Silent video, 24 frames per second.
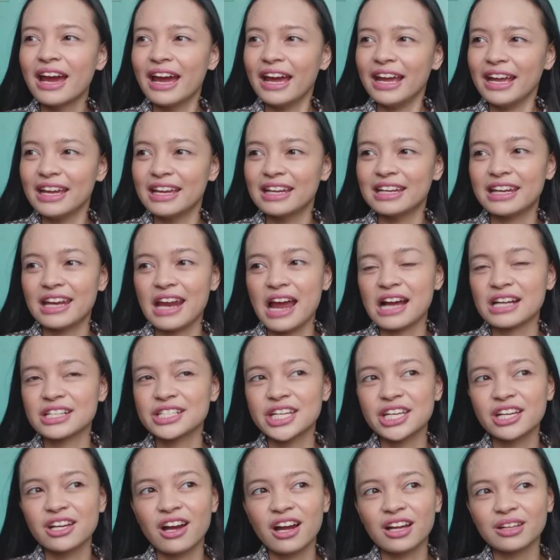and it
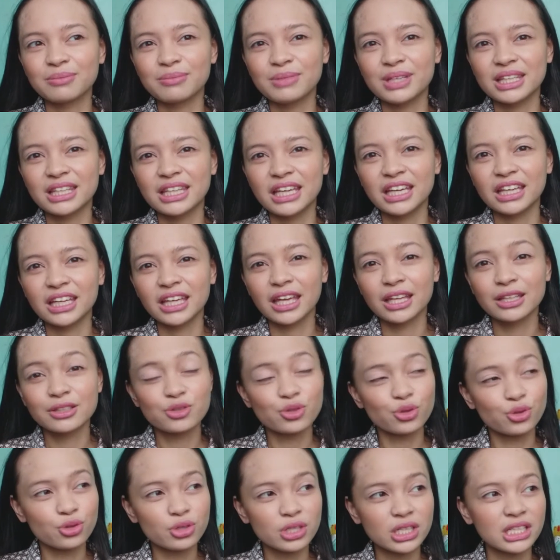actually got me thinking
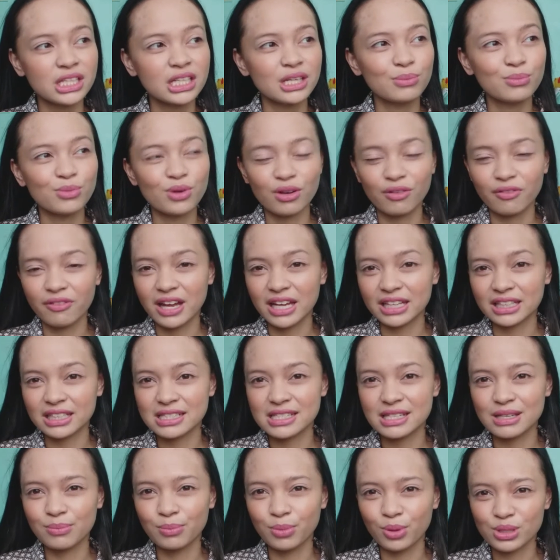to reading more
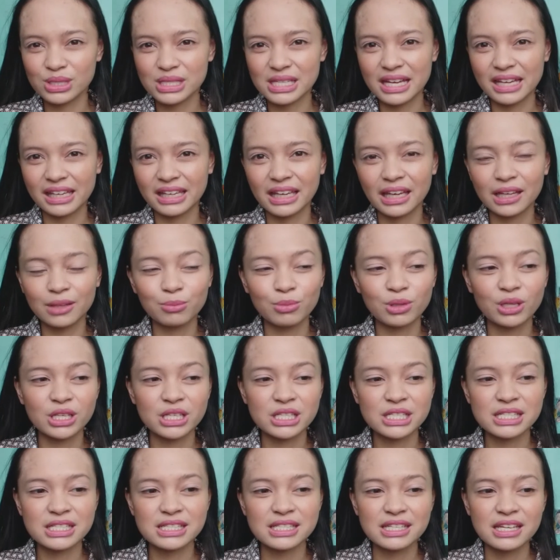fantasy books again
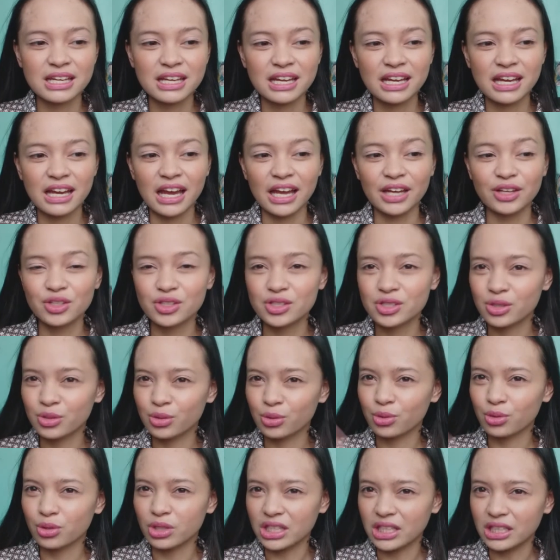because I used to
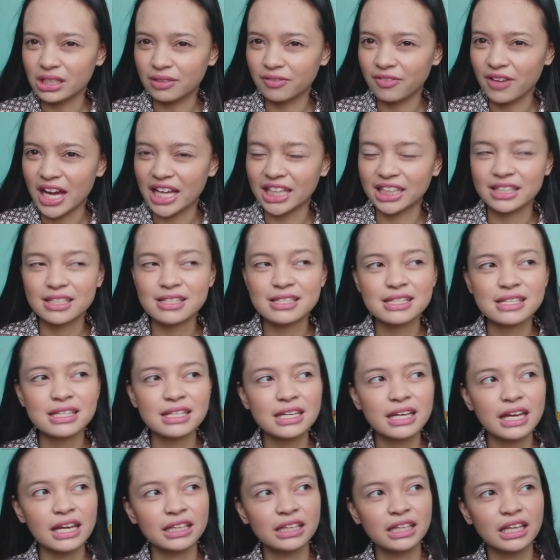read
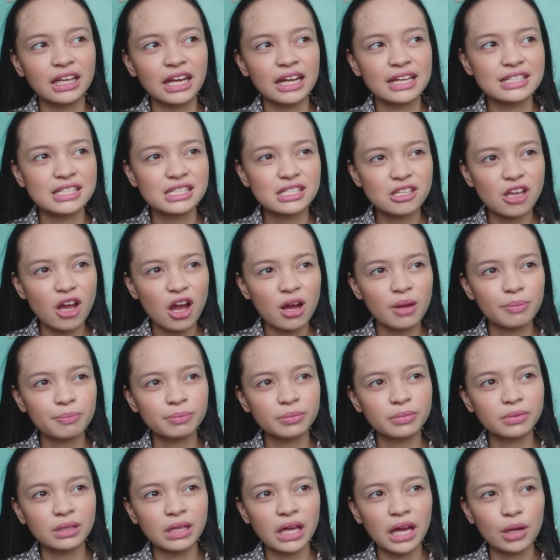fantasy and then I stopped.
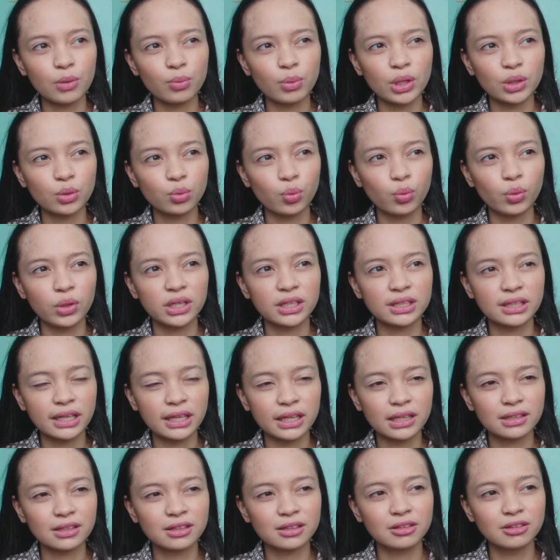I went with
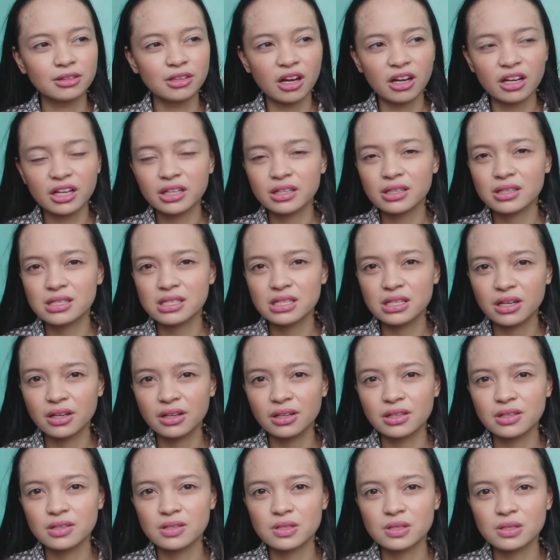like dark,
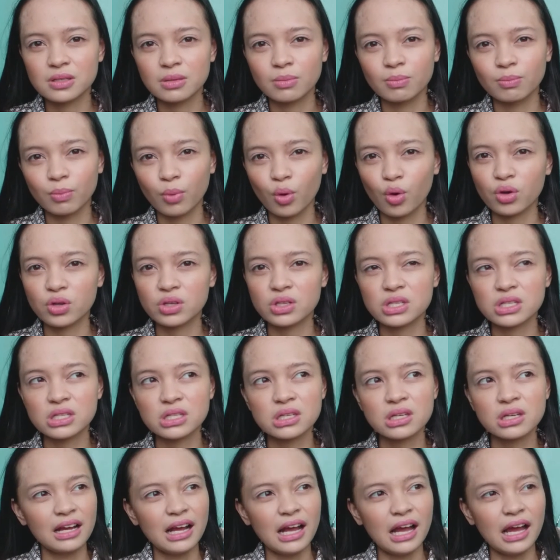serious
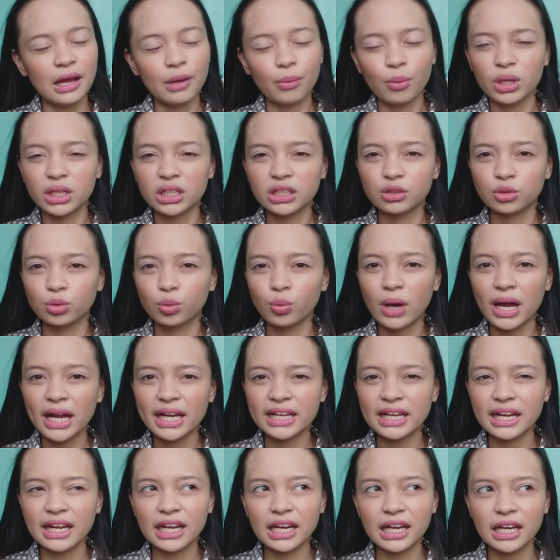books. I went into
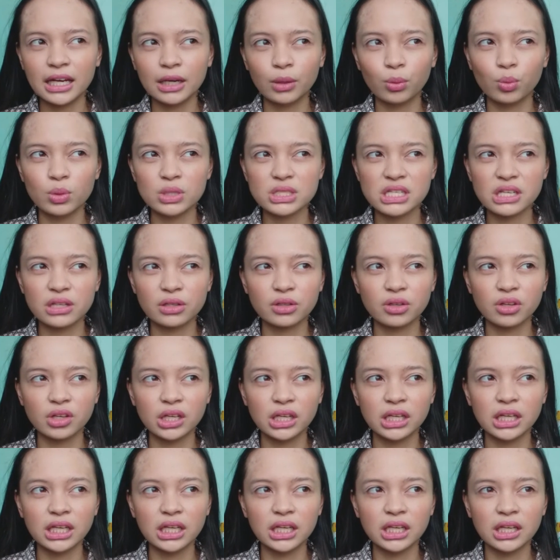YA, wasn't
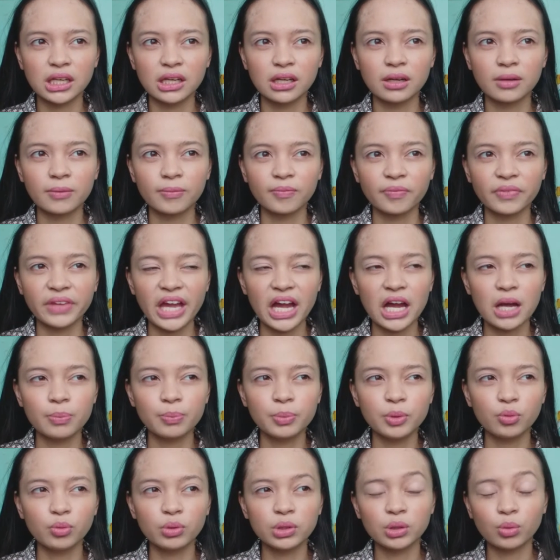really
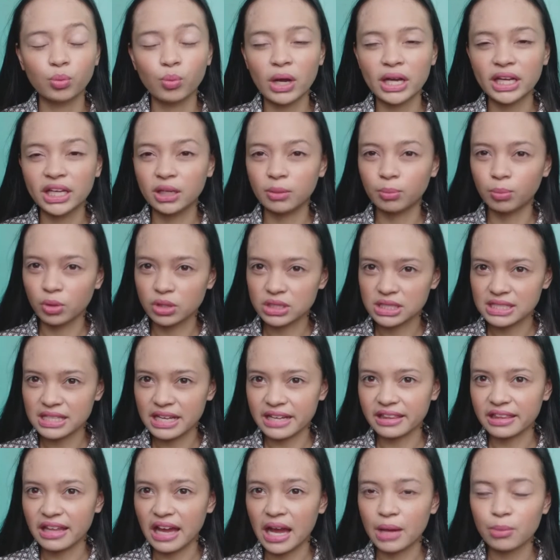happy with the YA books
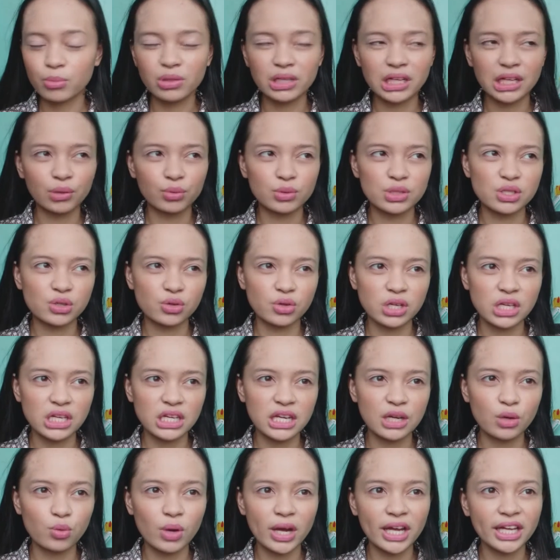that time when I was
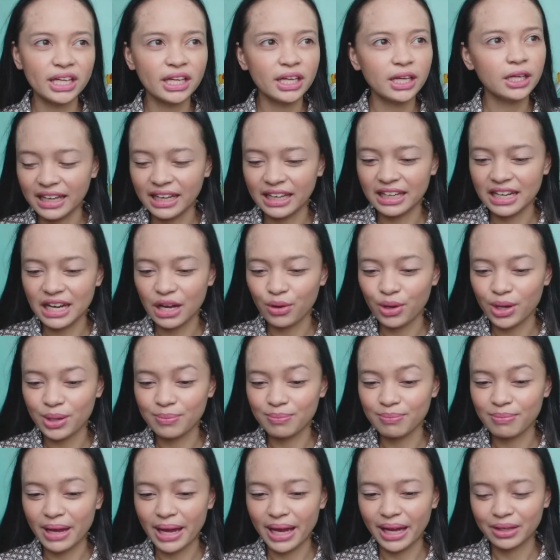reading YA, and now
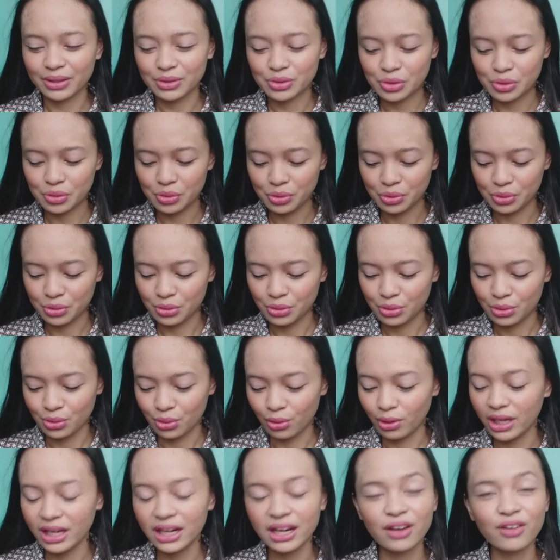I'm back to
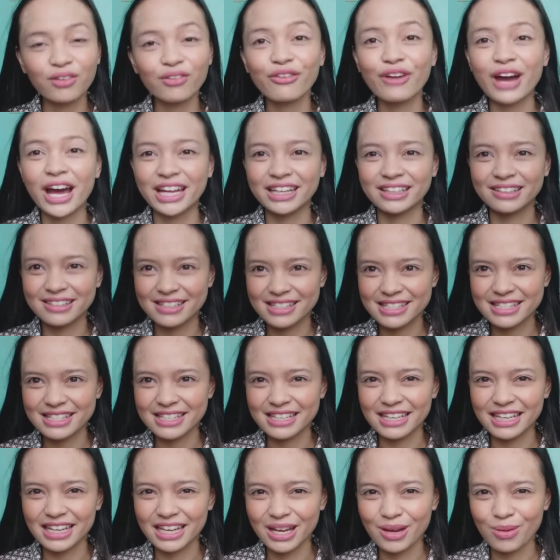reading
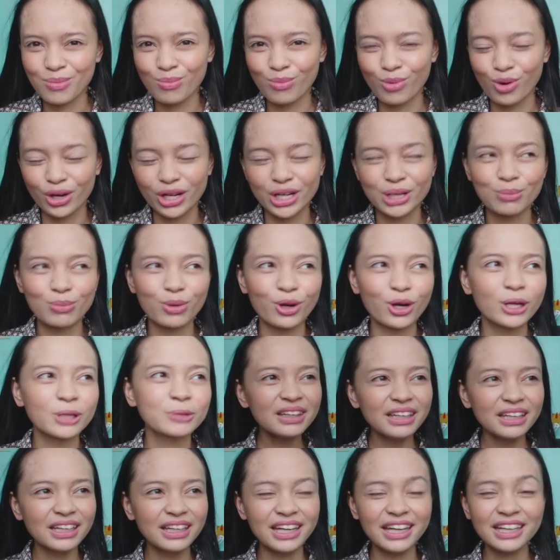fantasy more and more.
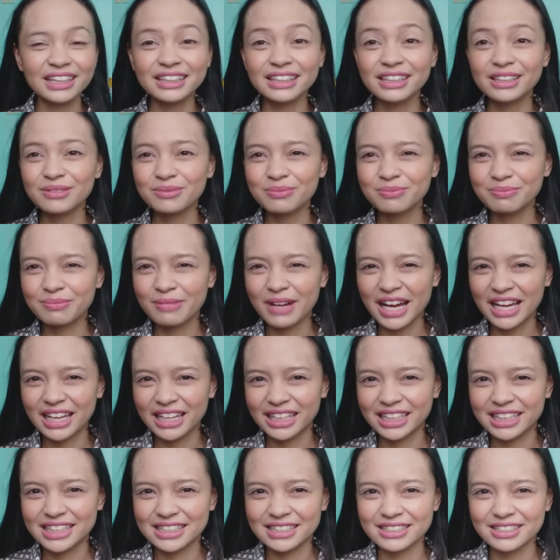And I think
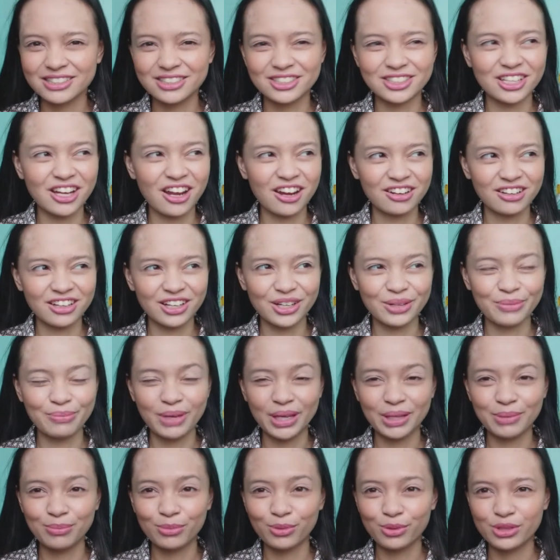my genre,
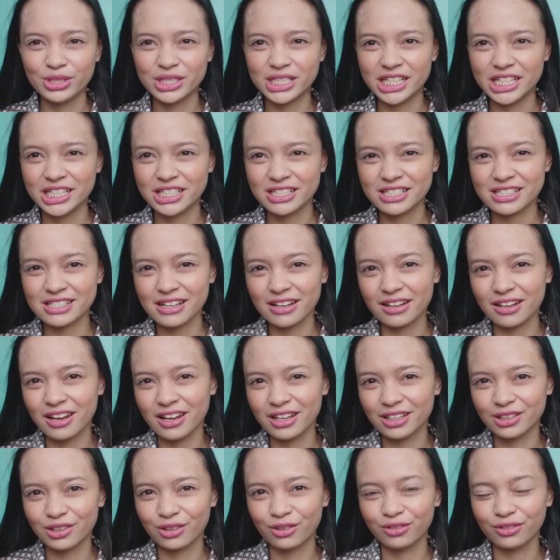my mood changes a
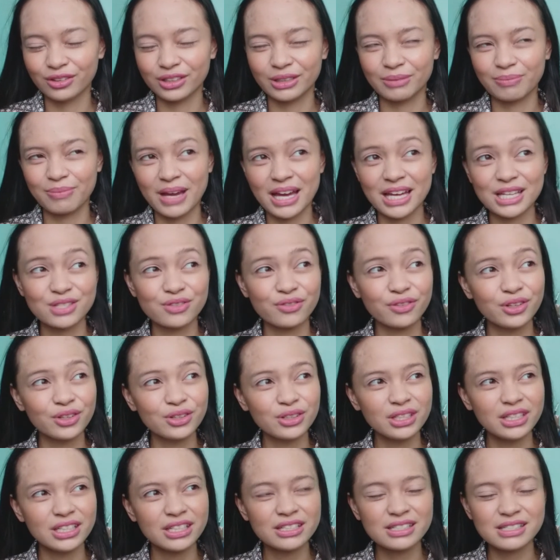lot over the past few
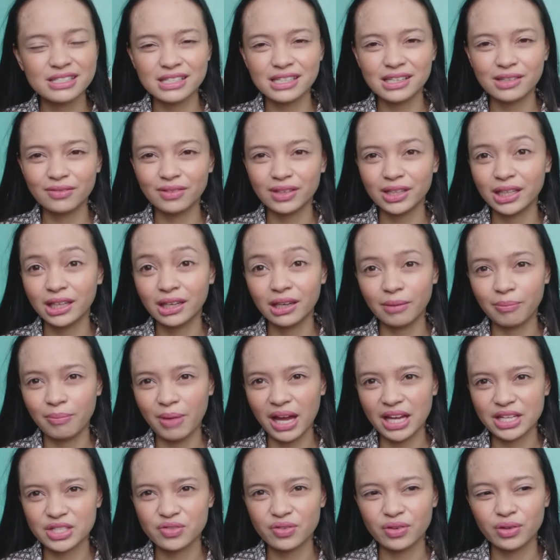years, even the
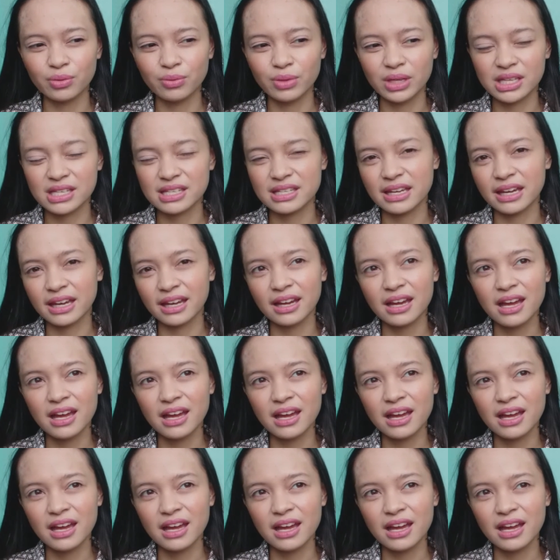past few weeks. Like,